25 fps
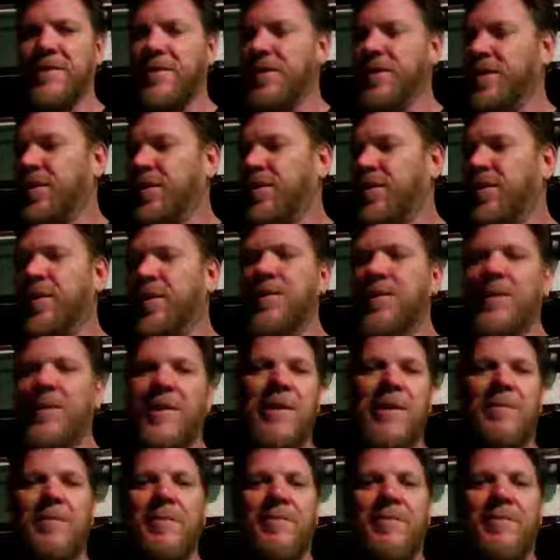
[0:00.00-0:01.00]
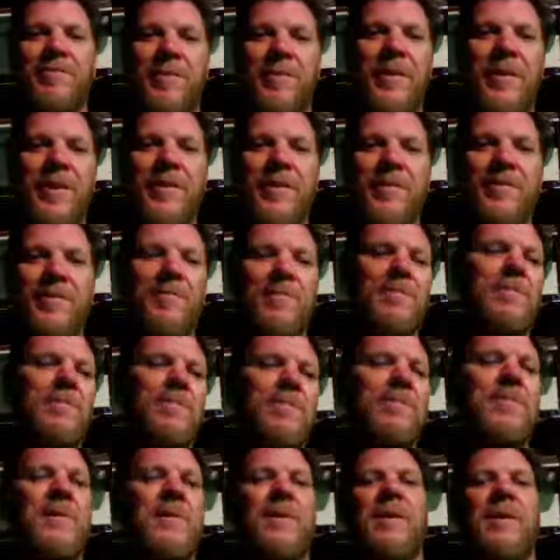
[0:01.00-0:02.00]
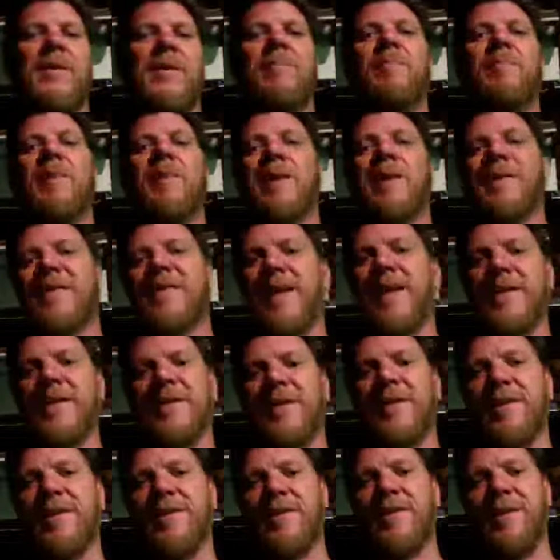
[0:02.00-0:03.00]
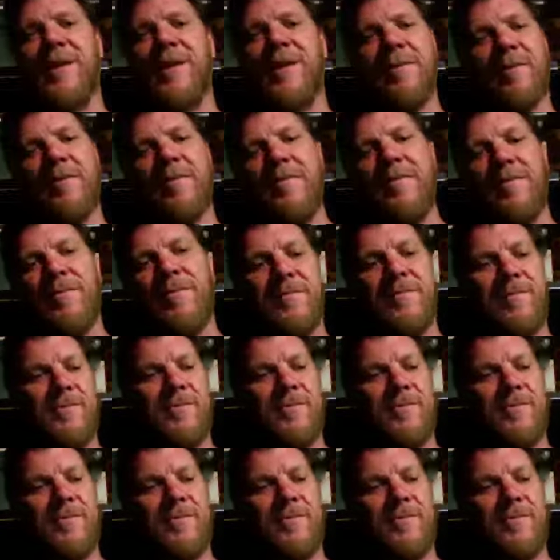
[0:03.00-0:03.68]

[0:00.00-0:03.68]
you know, in the name of freedom, but it's actually in the name of